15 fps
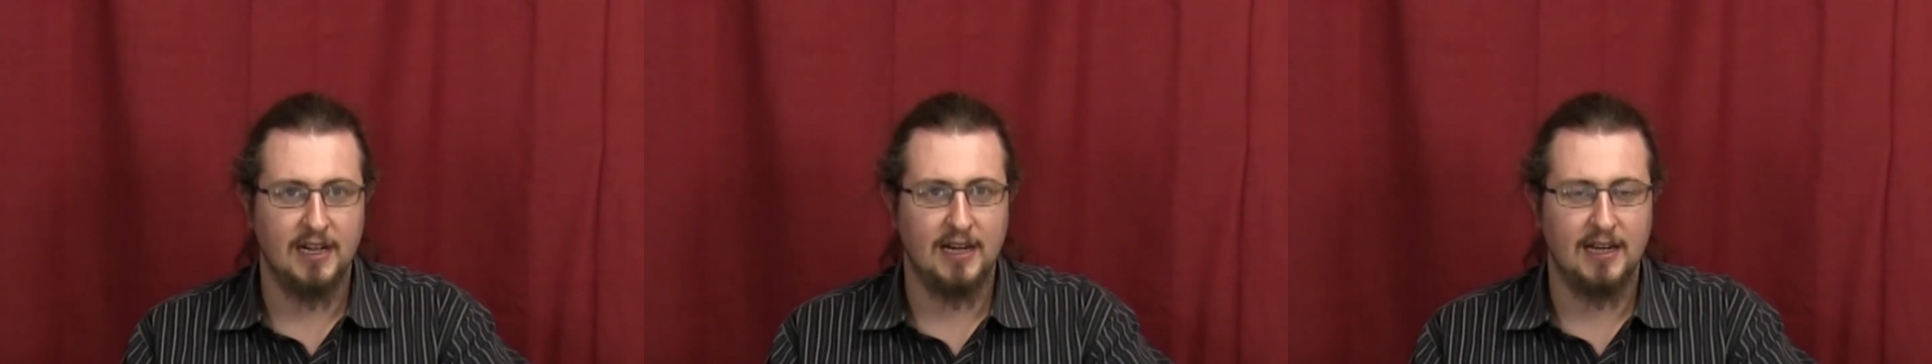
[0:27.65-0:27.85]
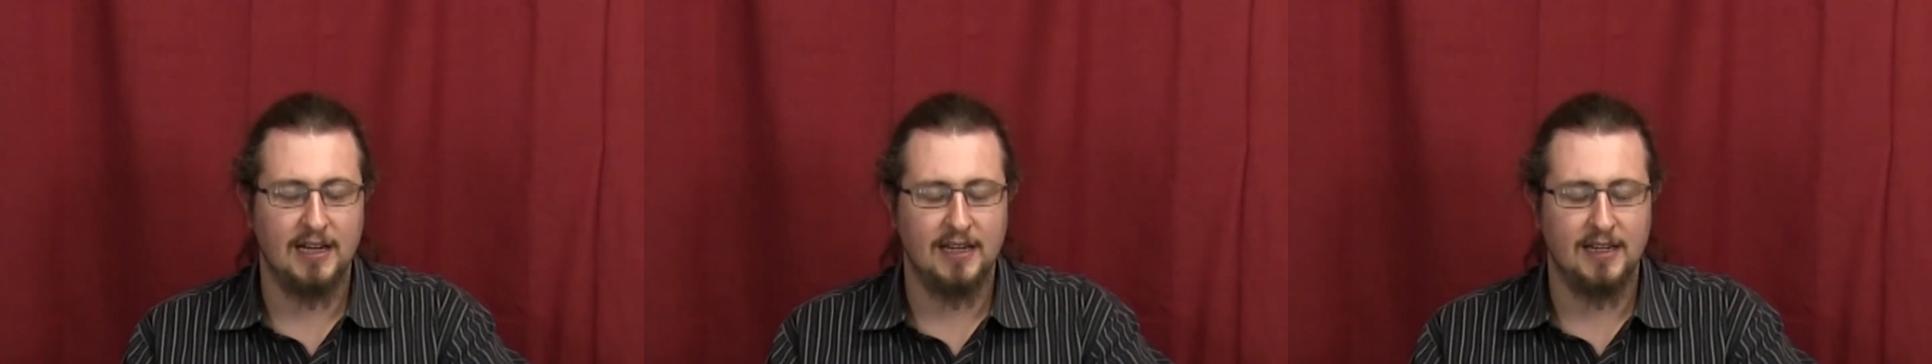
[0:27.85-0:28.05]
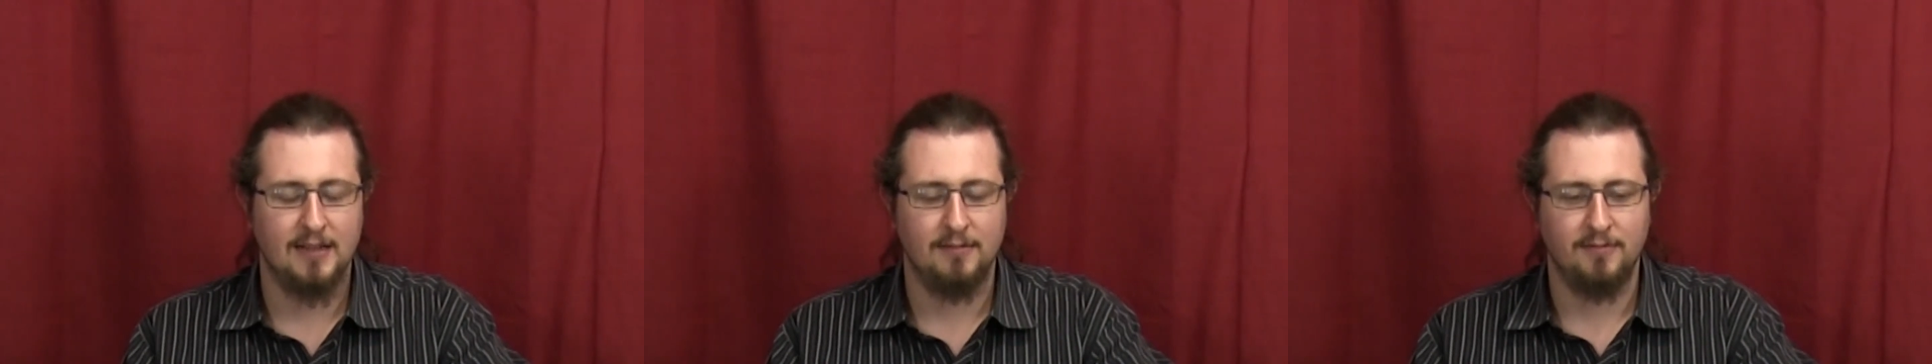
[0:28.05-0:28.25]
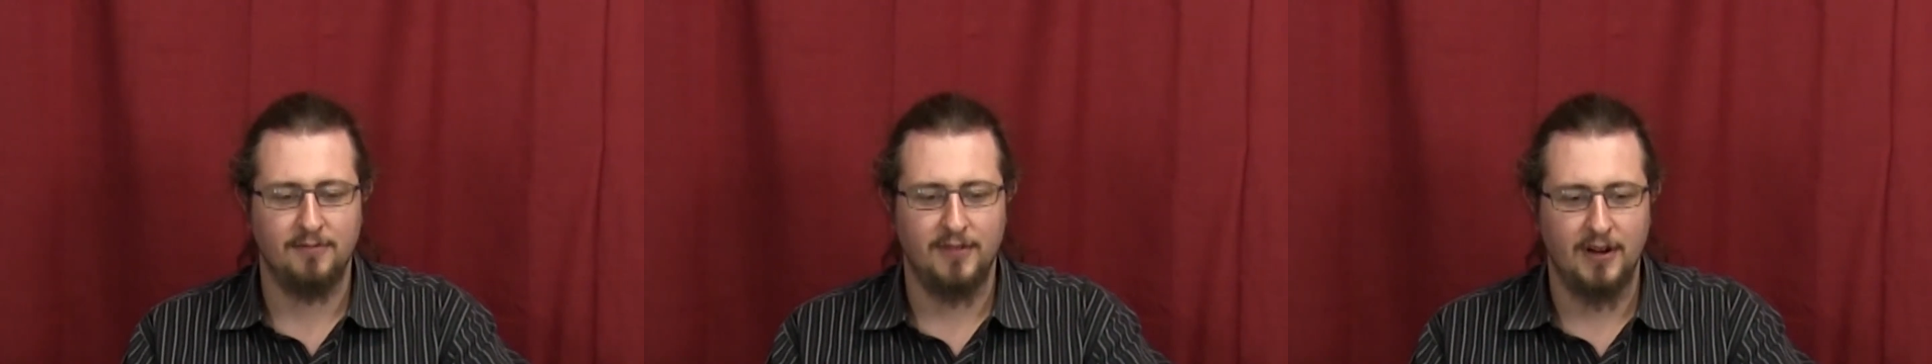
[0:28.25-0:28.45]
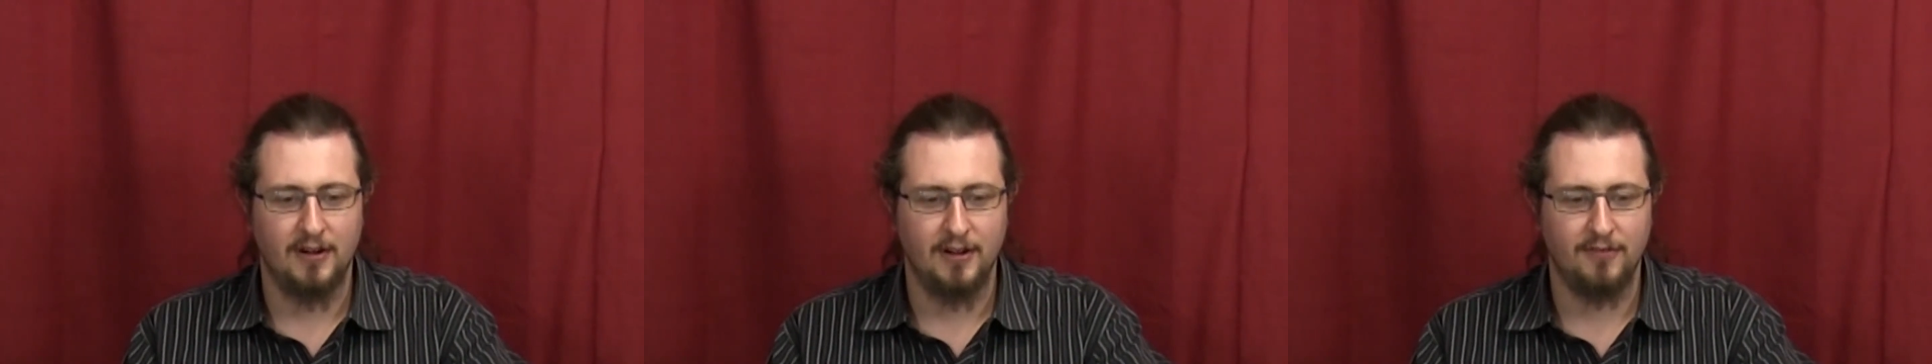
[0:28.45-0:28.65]
I am
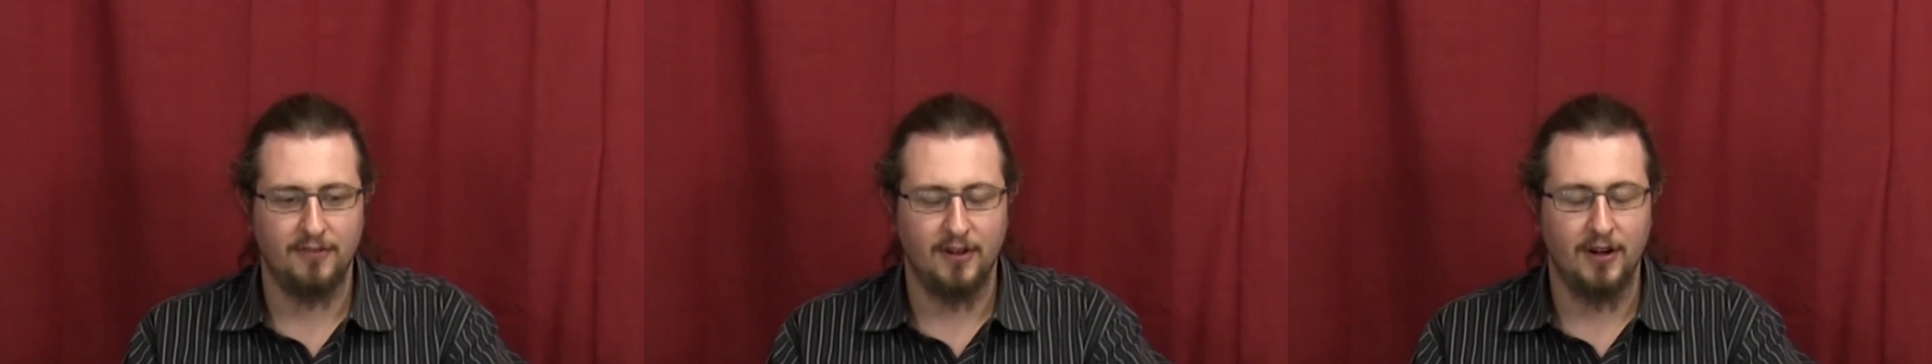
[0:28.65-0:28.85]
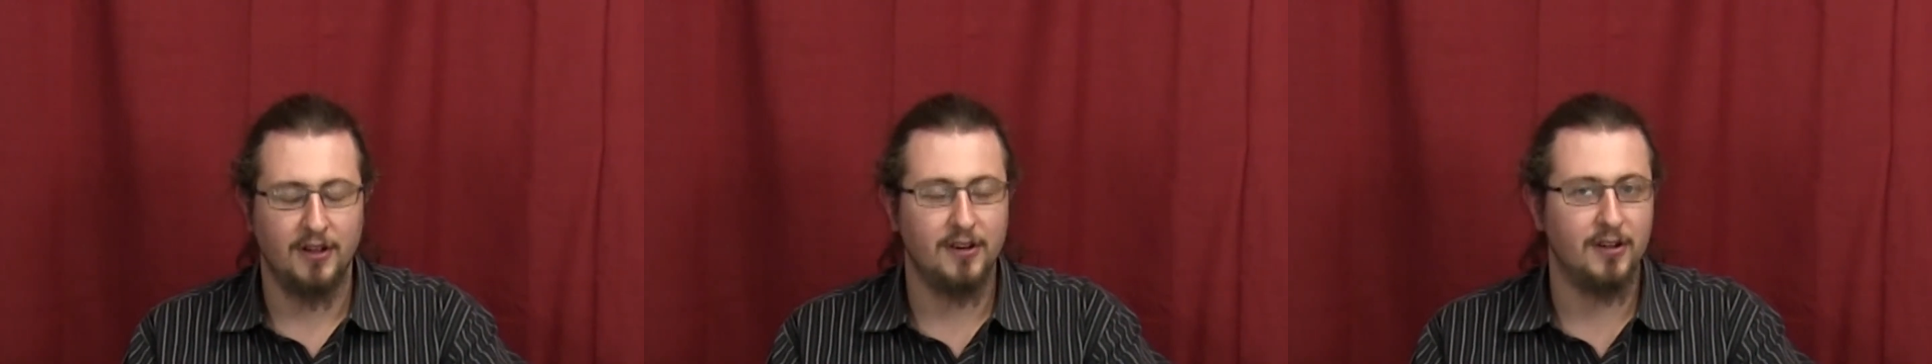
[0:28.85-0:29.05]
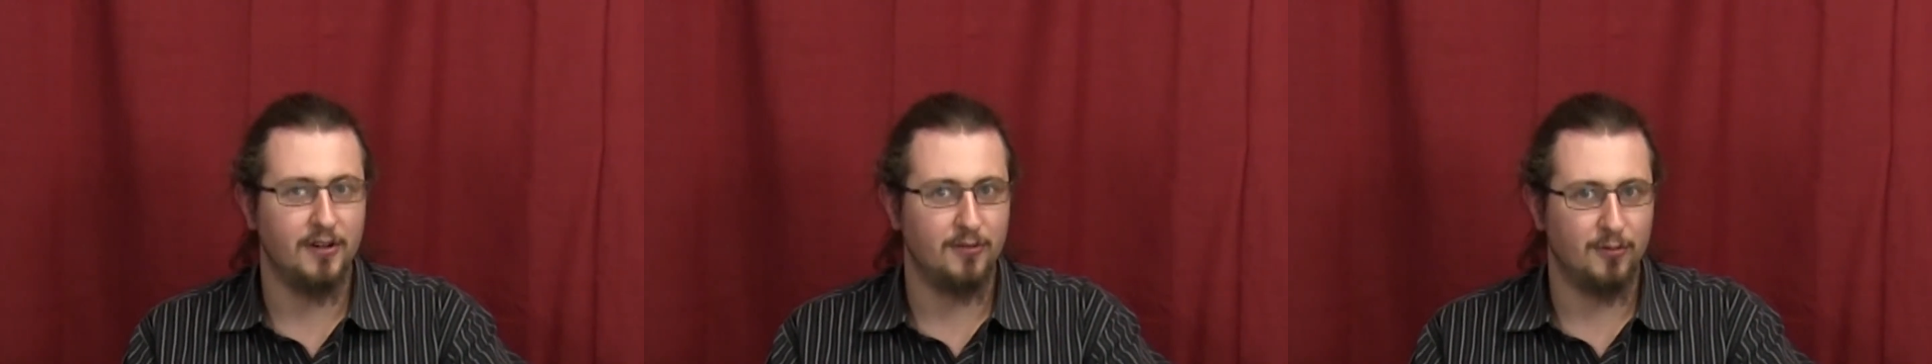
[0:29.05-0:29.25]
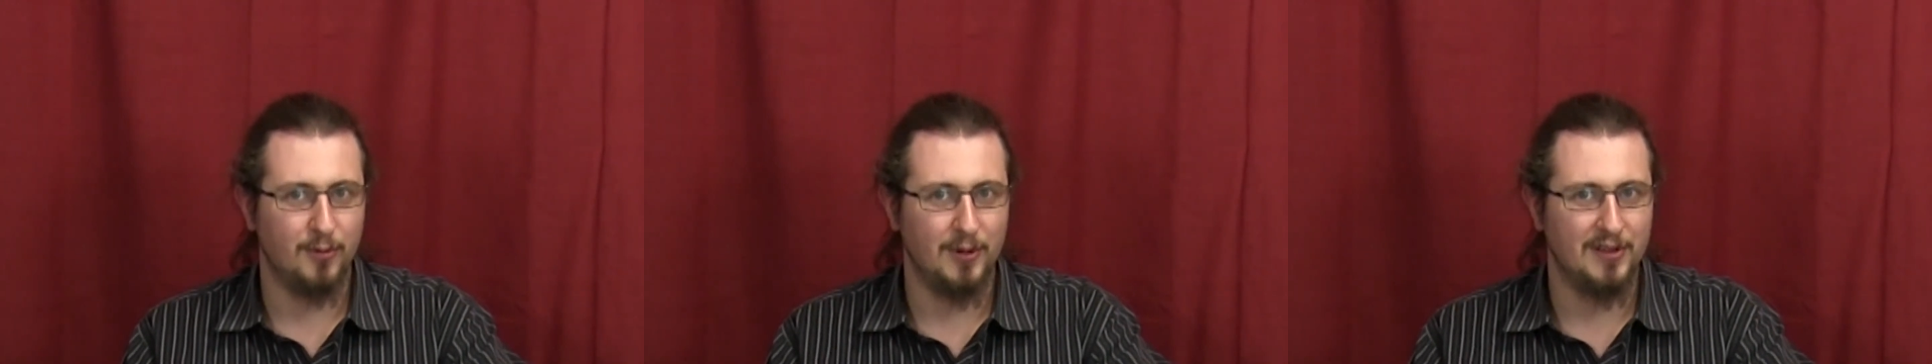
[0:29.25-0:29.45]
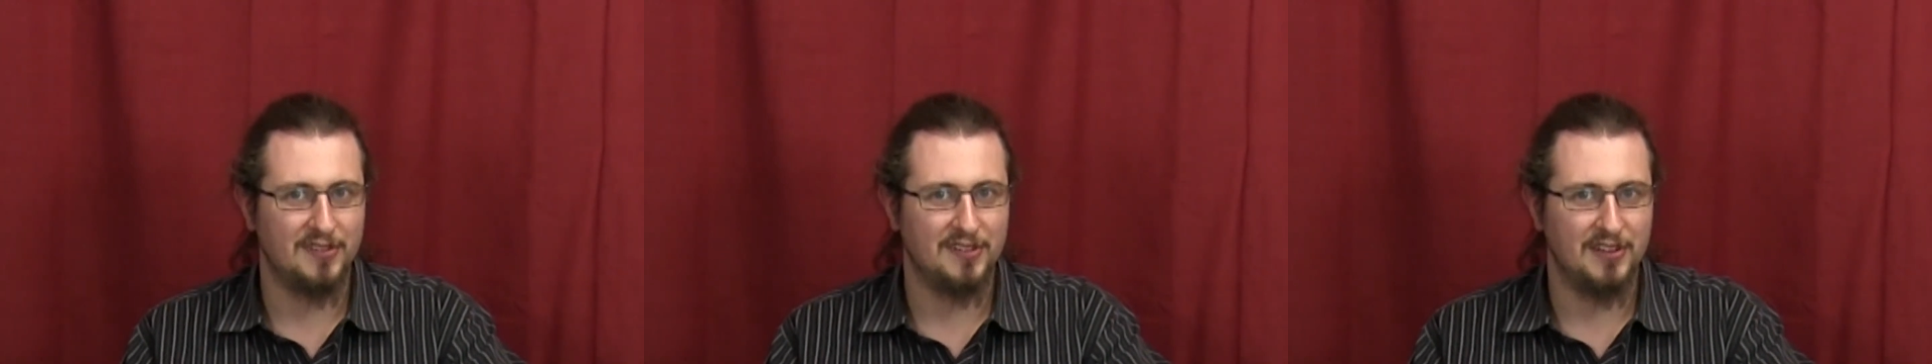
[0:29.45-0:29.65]
very fond of
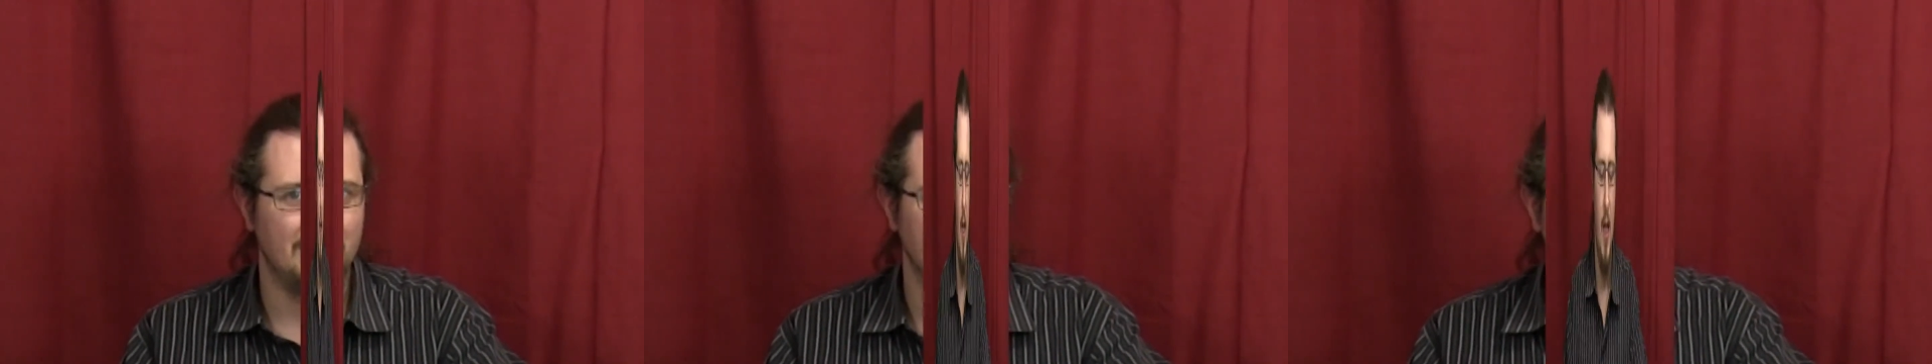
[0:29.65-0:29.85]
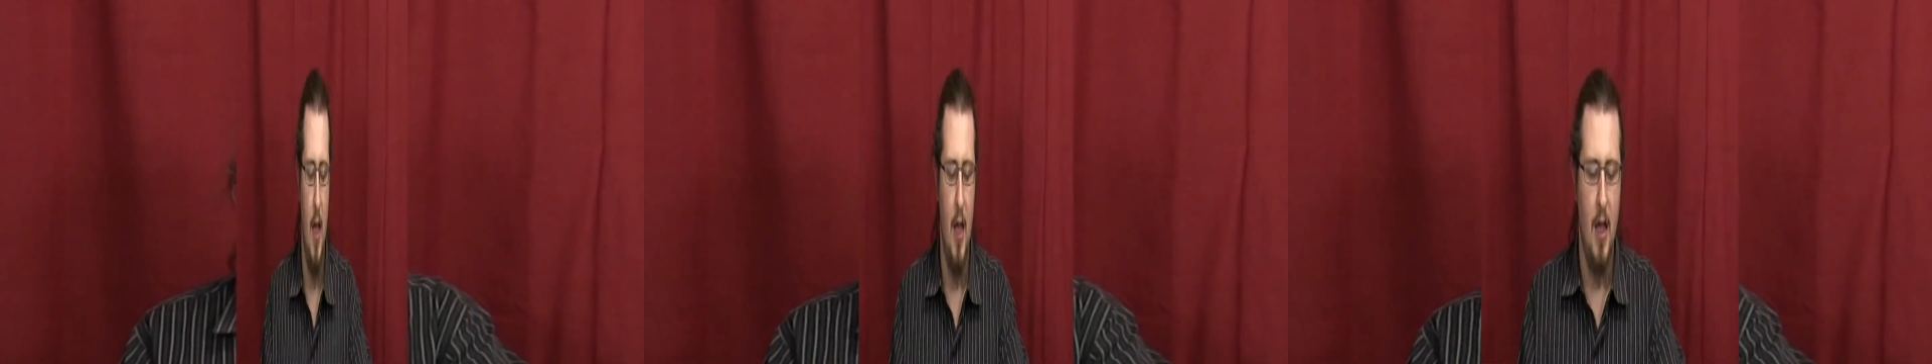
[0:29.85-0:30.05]
whiskey.